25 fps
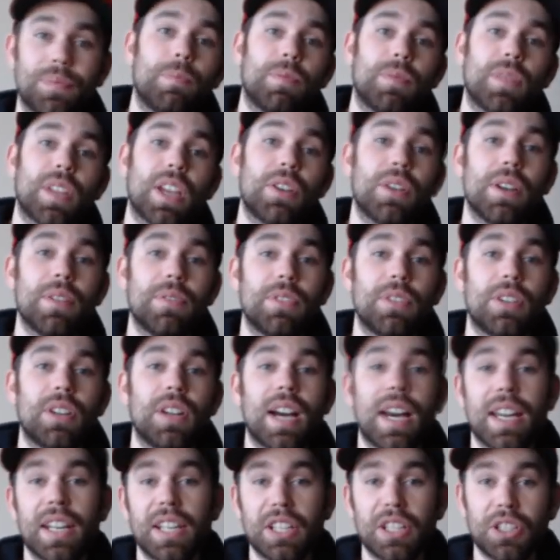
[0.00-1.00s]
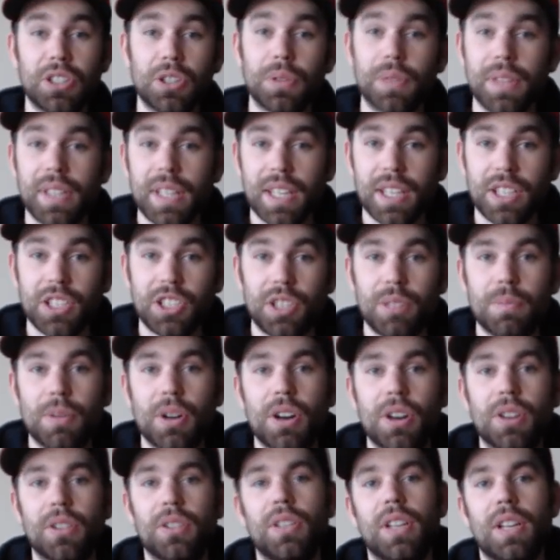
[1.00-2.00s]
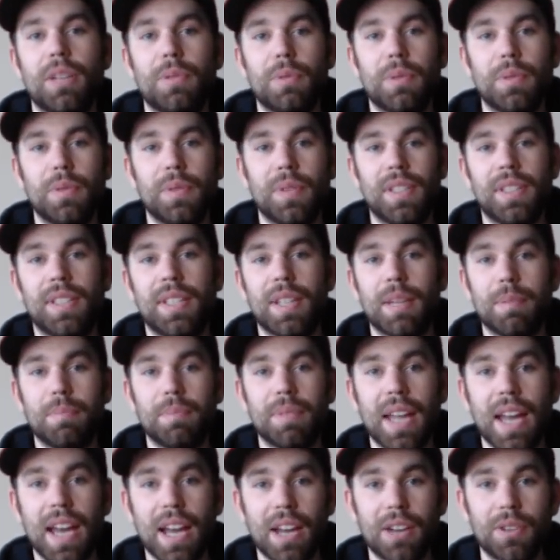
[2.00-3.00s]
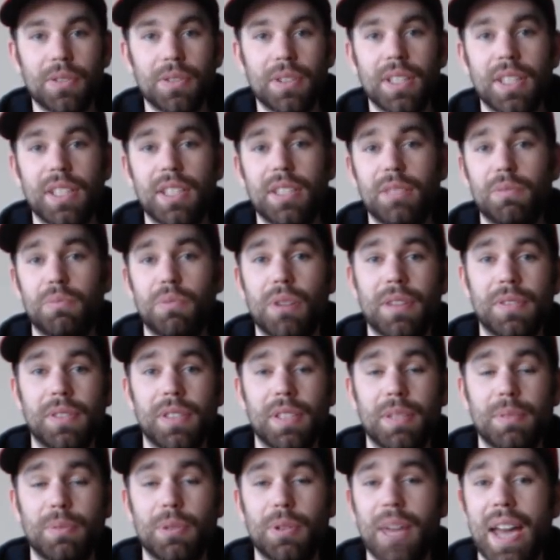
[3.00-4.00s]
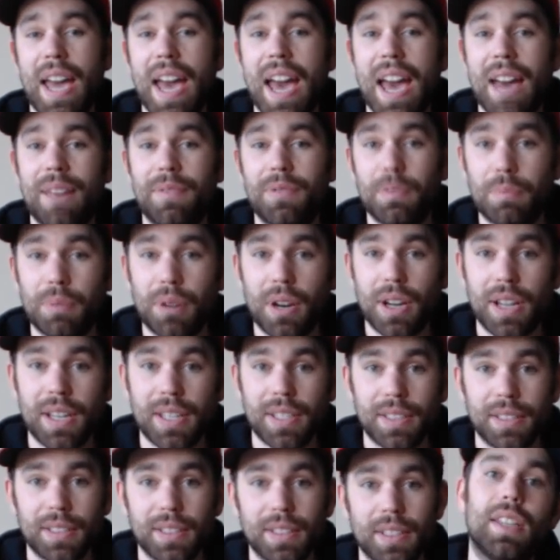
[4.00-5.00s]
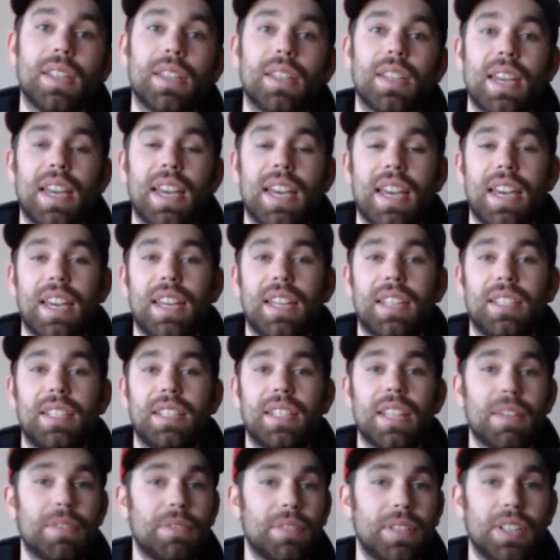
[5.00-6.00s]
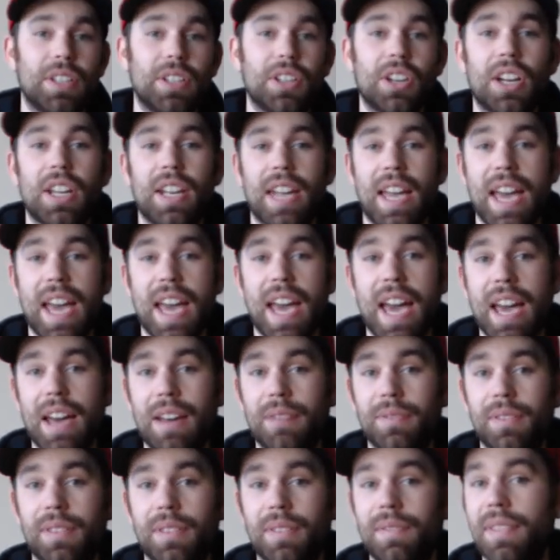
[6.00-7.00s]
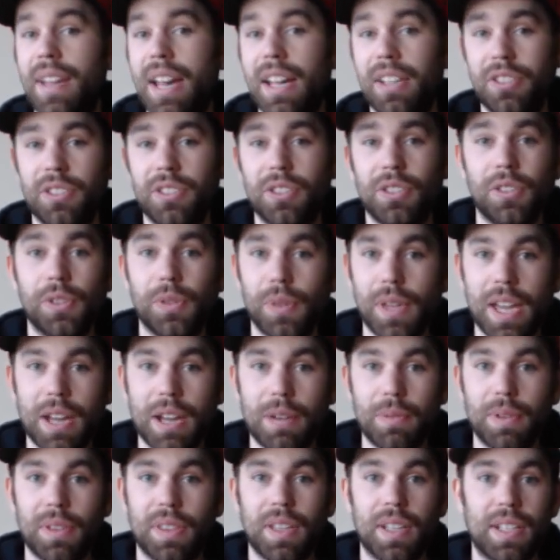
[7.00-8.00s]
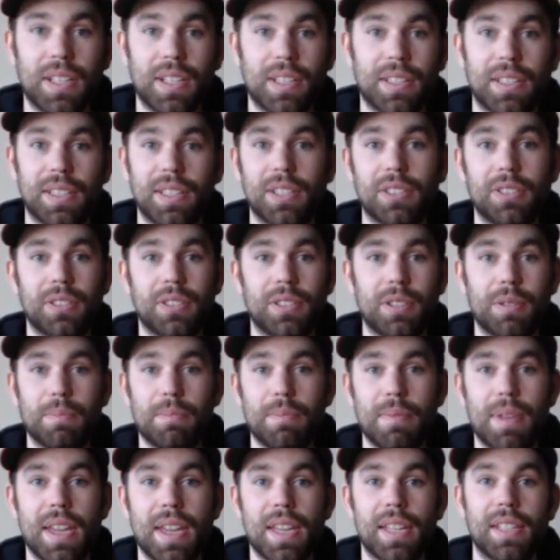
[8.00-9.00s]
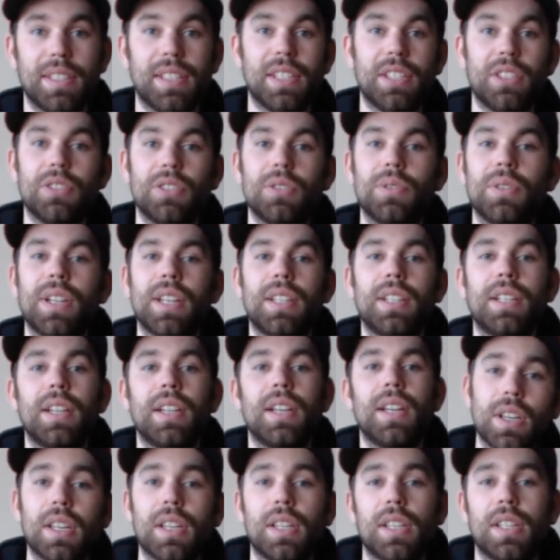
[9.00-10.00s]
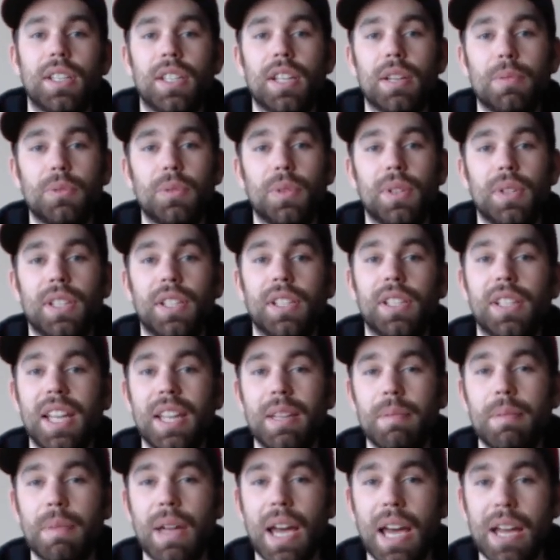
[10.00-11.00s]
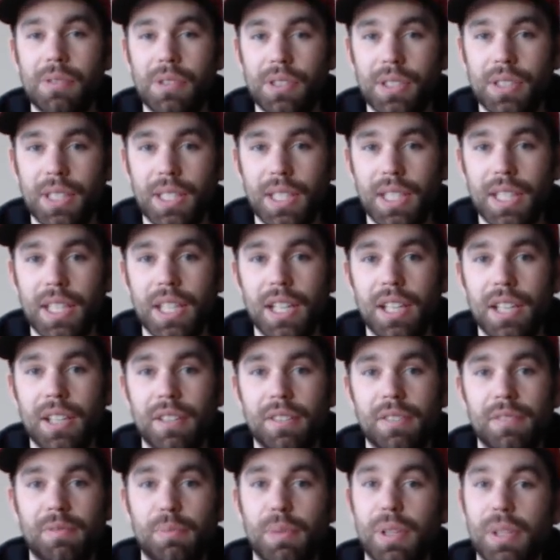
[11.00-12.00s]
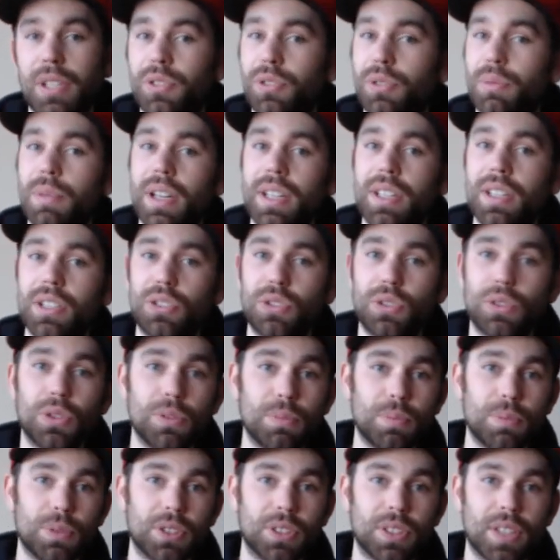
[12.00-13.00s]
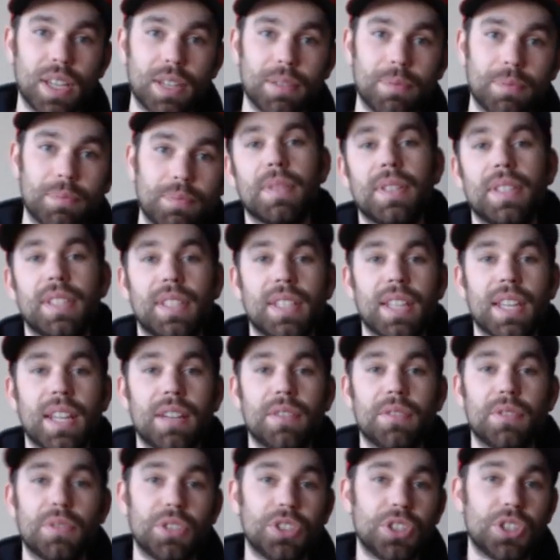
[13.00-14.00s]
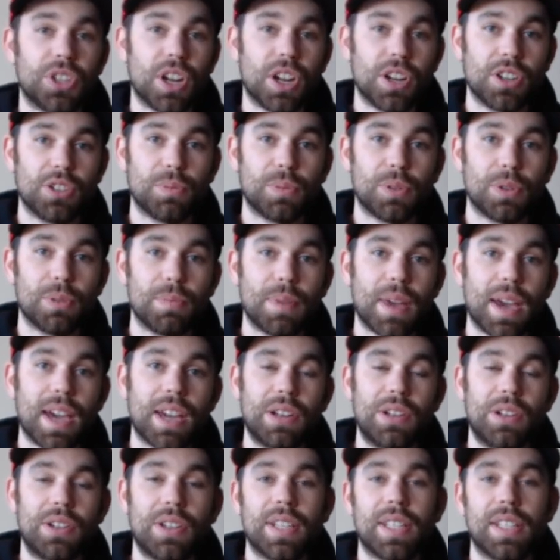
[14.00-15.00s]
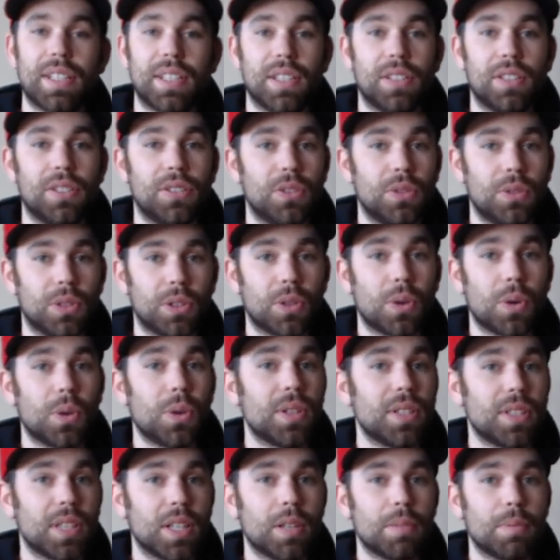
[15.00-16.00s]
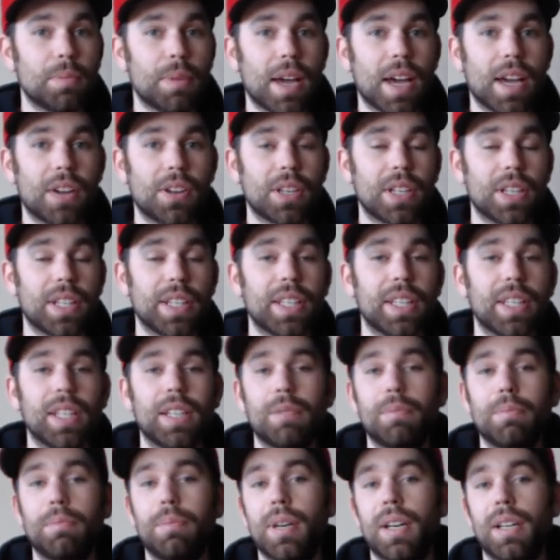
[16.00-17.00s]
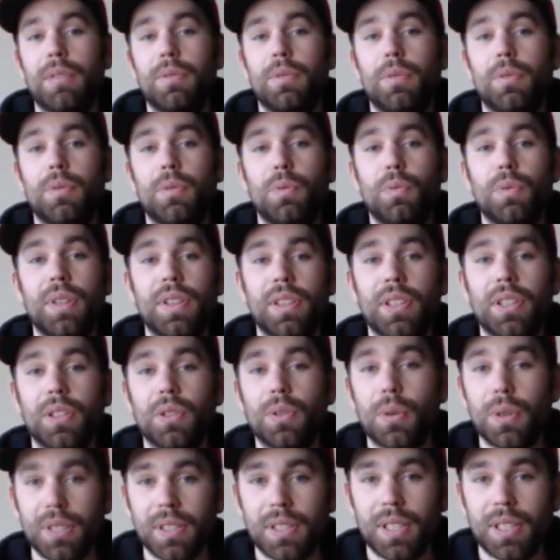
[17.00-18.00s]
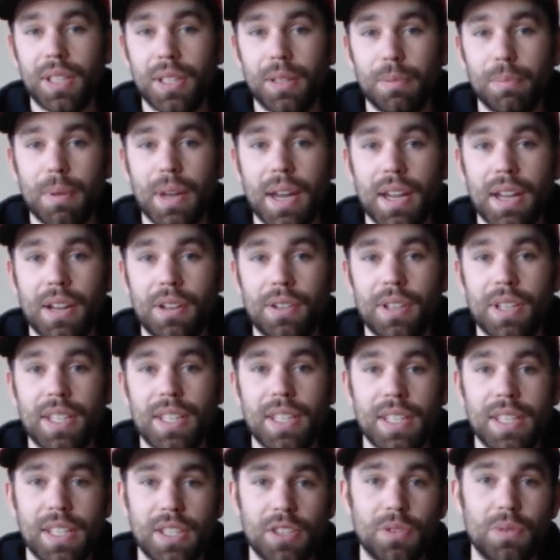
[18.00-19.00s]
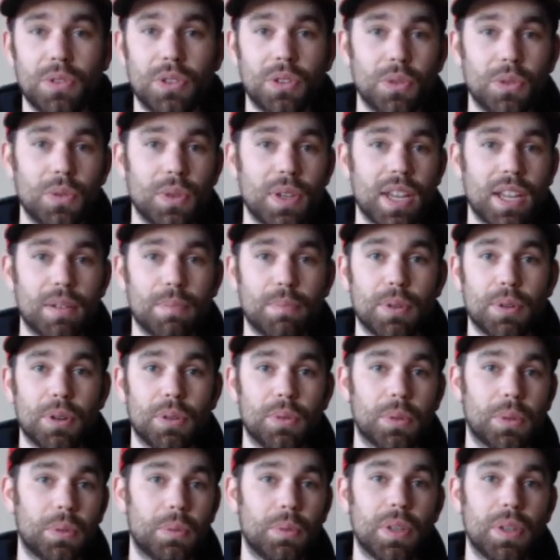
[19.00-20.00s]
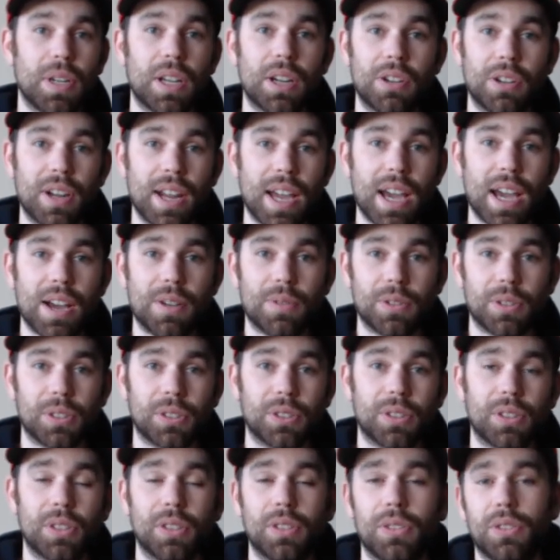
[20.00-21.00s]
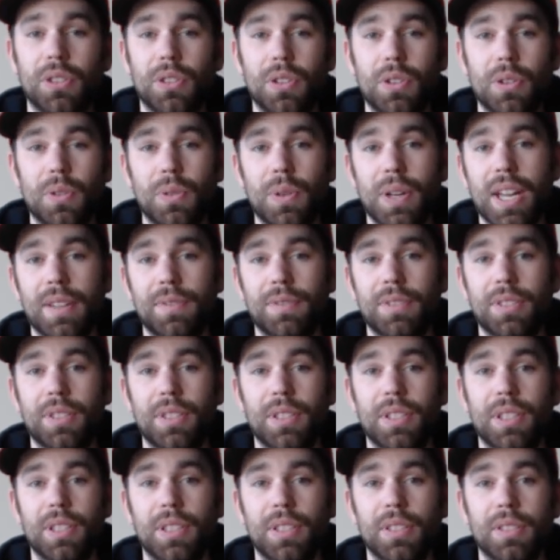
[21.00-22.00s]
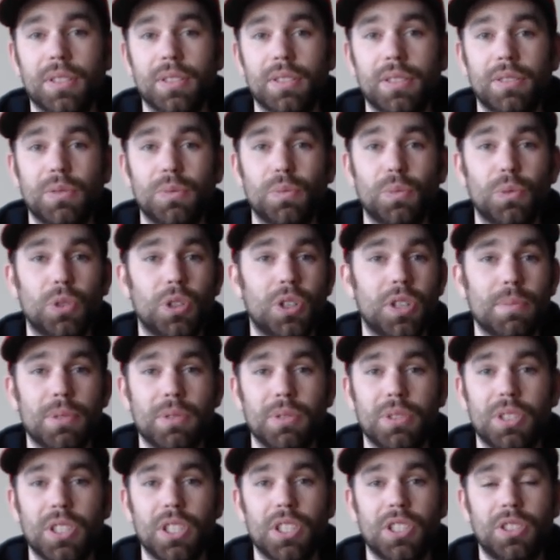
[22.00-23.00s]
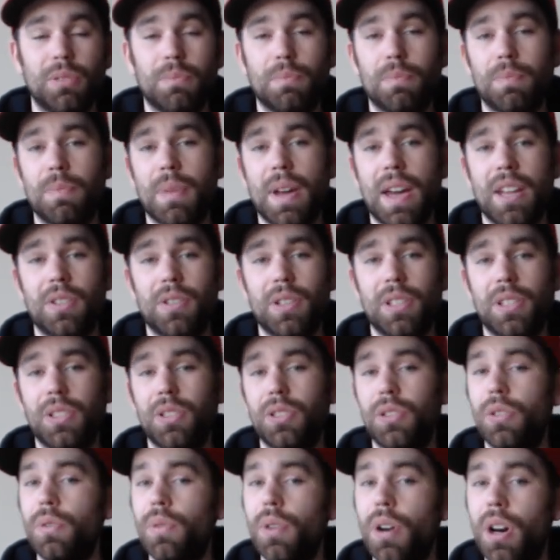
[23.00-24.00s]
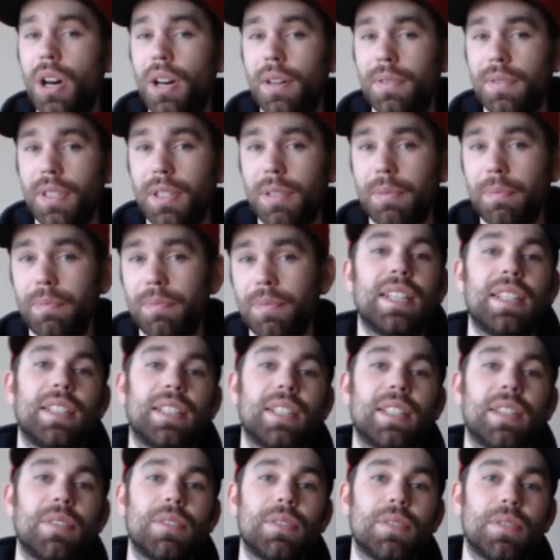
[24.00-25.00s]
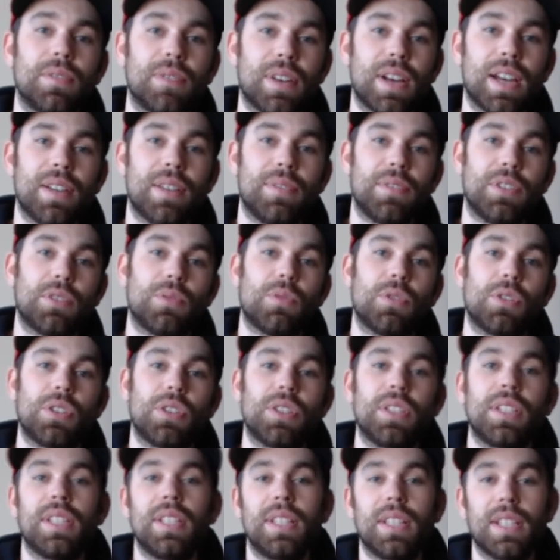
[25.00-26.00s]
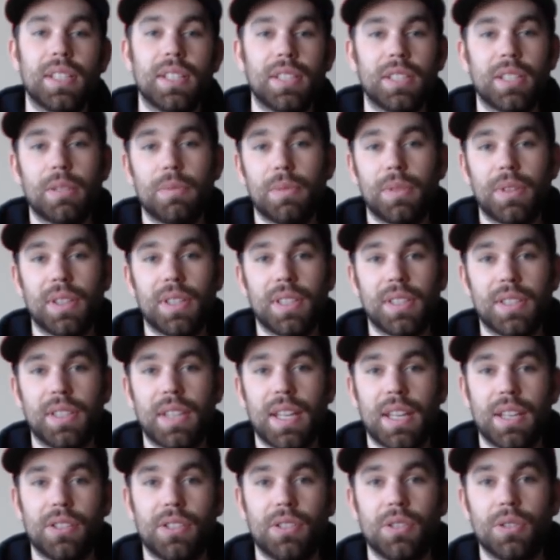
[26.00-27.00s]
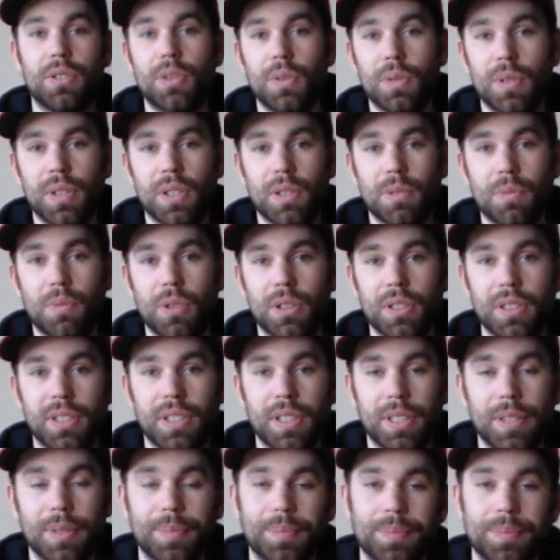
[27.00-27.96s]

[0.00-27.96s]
However, I didn't go with the NG model. I went with the step down. It's roughly about half the price and definitely not half the value you get with it. It's still an amazing unit. It comes with a claimed accuracy of plus or minus 2%. Instead of the rechargeable battery, it does use a coin cell battery, but with the coin cell battery, you do get about 300 hours, so you don't have to worry about changing the battery too often. Instead of the 5-year warranty, it does come with the standard 2-year warranty.